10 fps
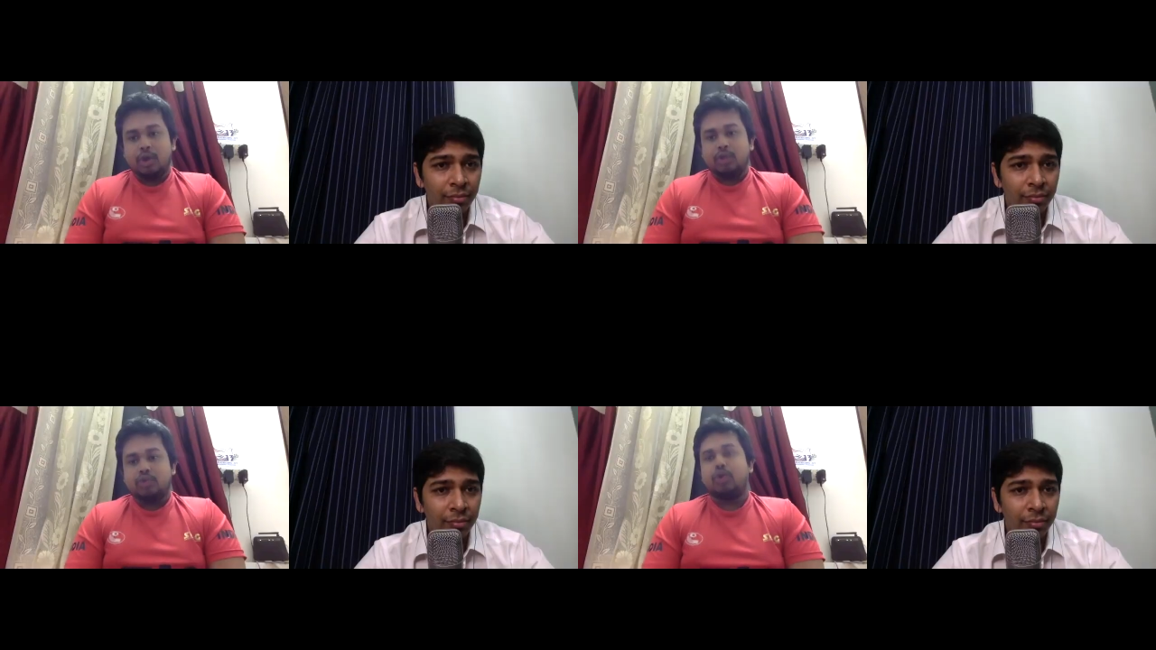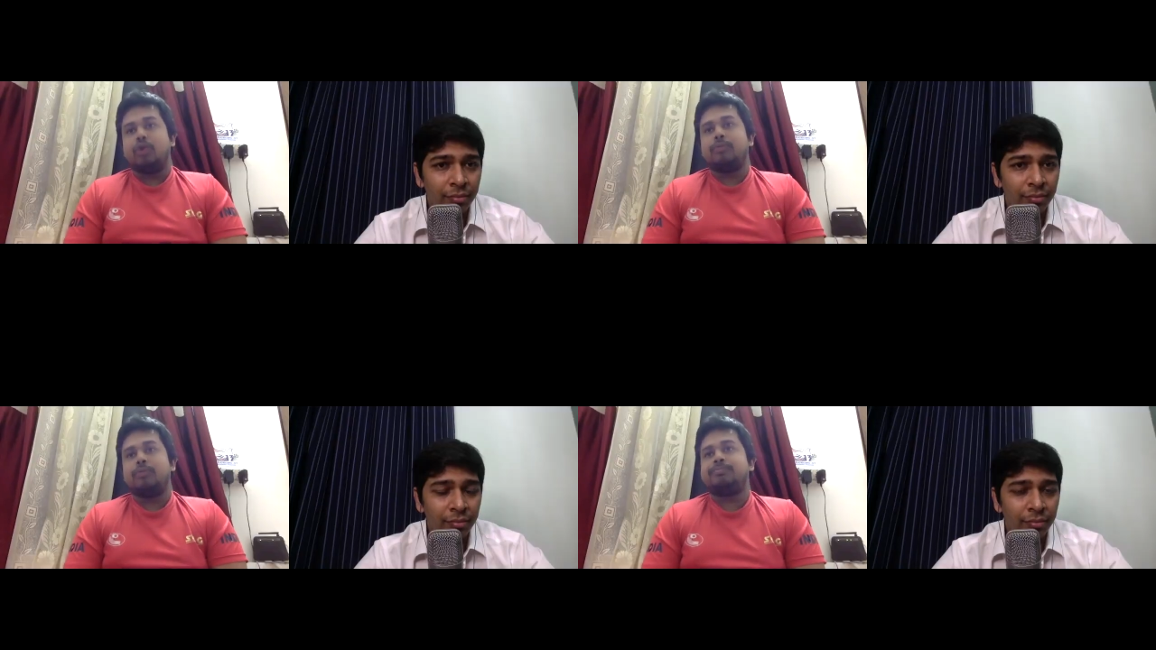
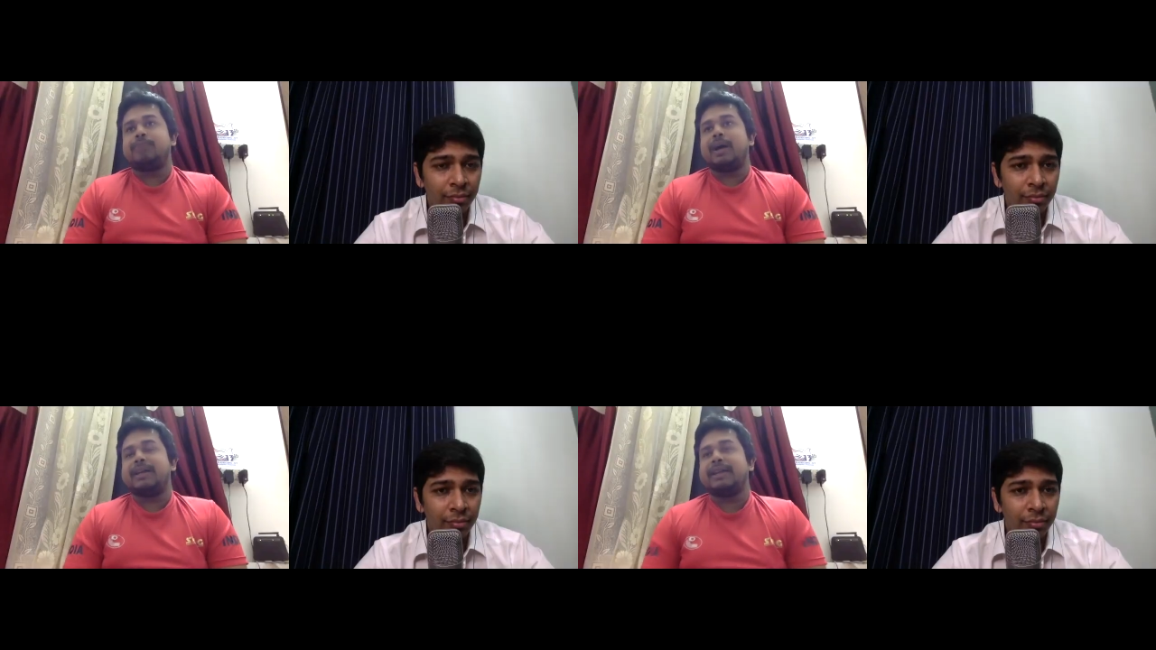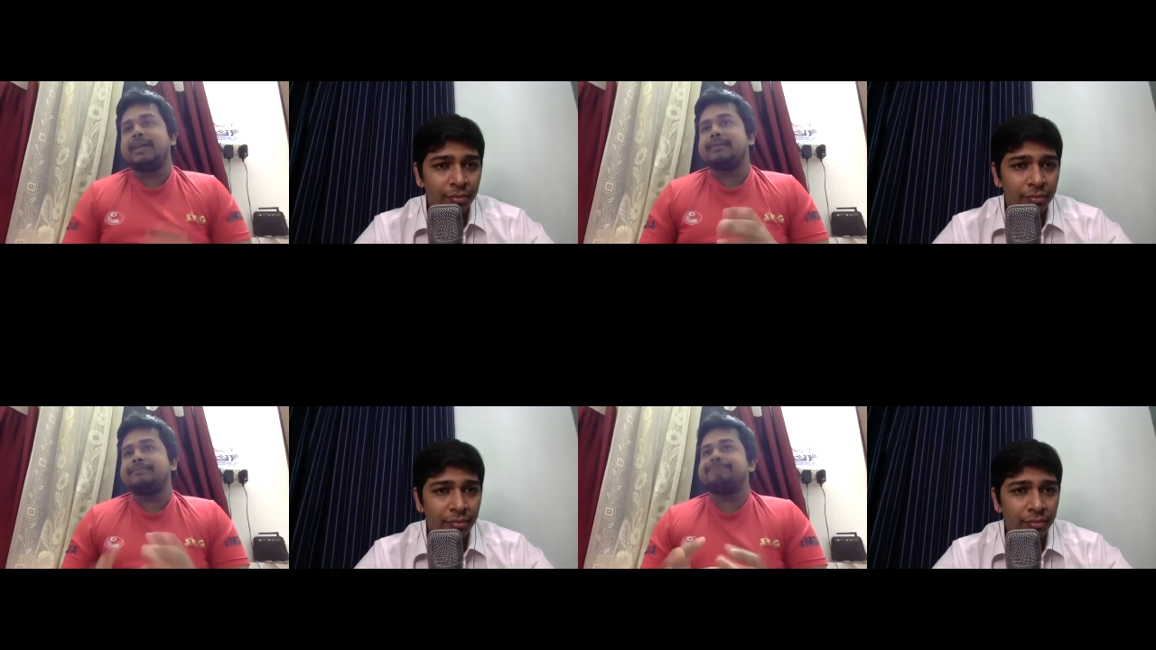Speaker 1: So I
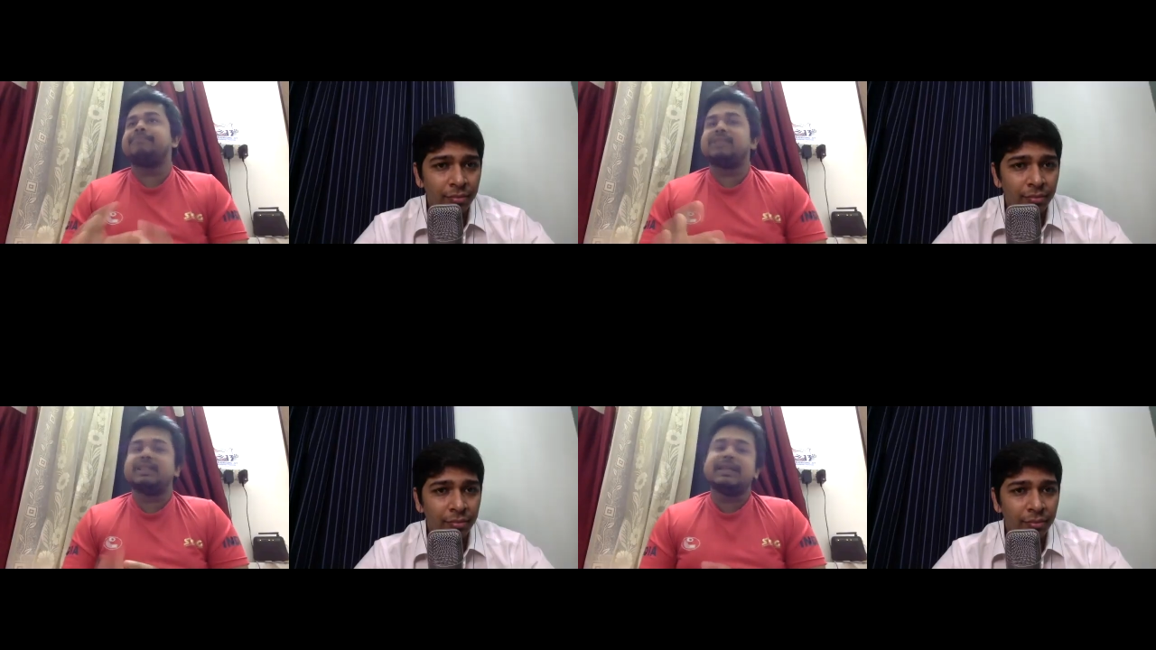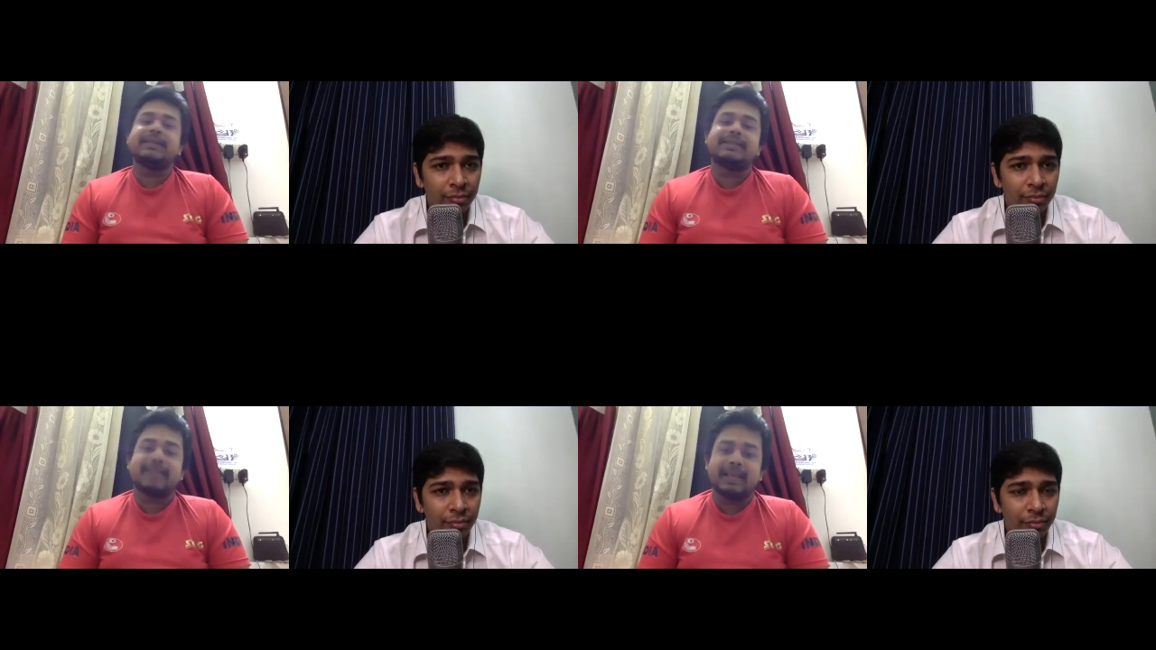think
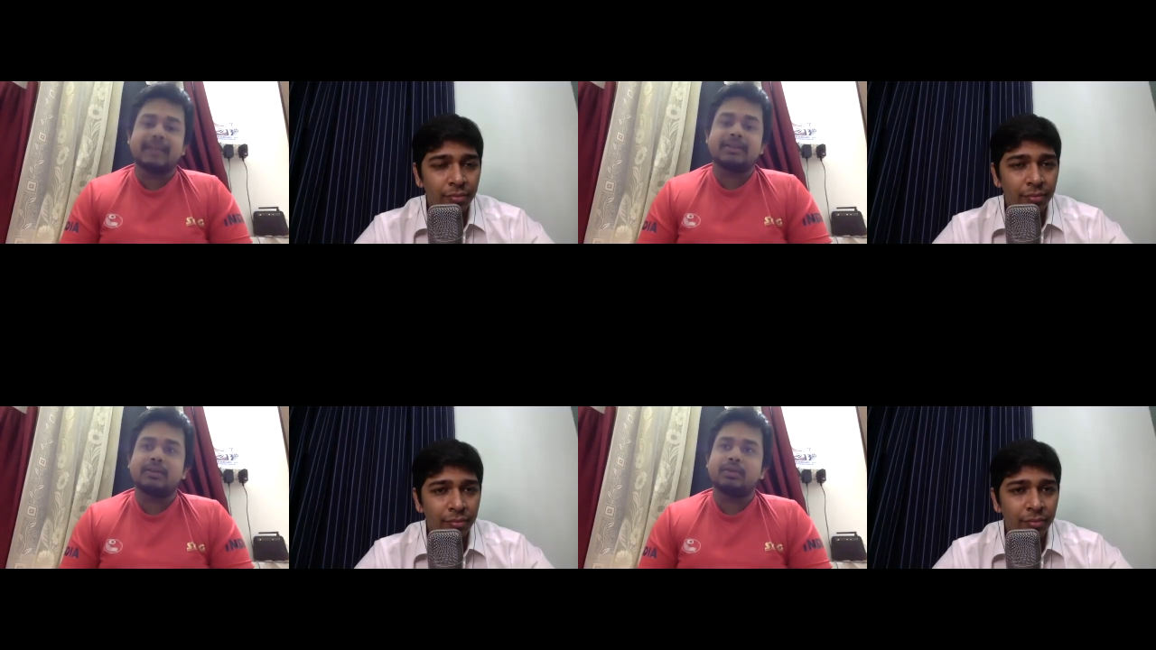these things,